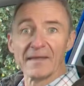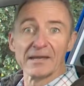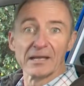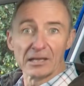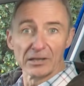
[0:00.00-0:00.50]

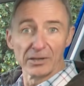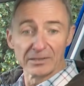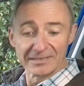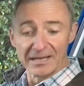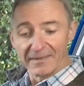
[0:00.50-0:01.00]

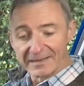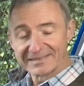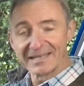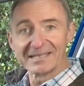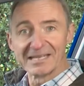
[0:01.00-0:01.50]
includes the
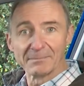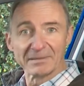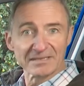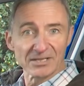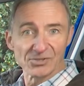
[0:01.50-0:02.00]
seating
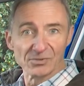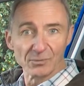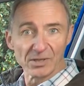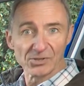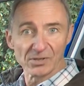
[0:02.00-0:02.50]
position,
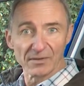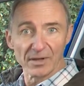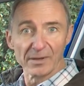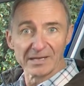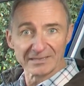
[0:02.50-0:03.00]
which,
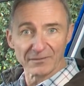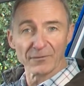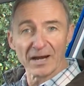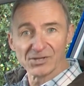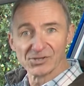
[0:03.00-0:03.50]
although it is a
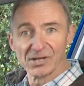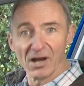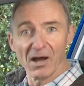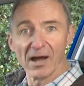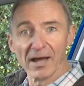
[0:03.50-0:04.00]
fraction
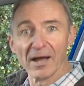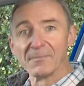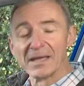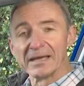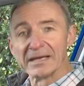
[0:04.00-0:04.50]
higher,
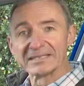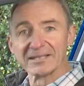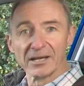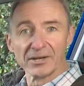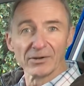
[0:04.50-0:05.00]
it's
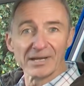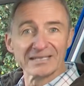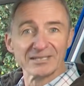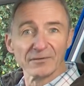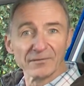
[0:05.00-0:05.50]
certainly not
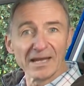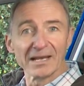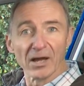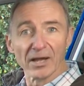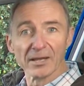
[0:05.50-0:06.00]

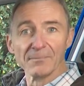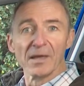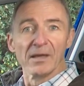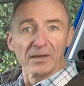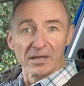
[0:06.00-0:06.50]
SUV-like.
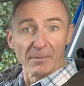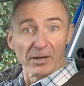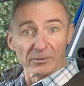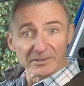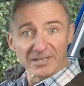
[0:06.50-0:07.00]
You
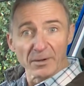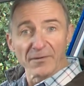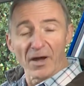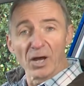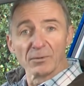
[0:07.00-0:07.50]
might also have
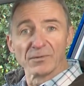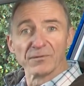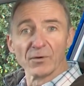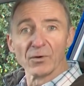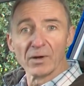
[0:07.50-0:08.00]
hoped
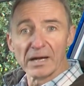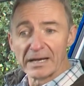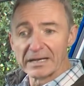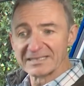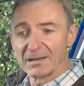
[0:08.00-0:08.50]

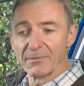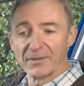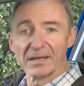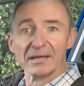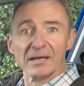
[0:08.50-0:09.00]
for
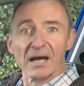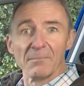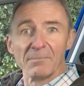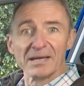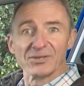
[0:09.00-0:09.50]
something a
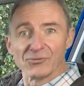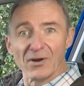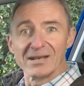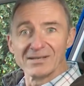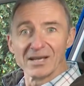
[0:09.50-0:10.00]
bit
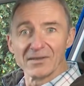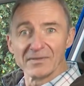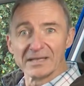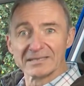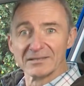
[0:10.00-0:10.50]
trendier than this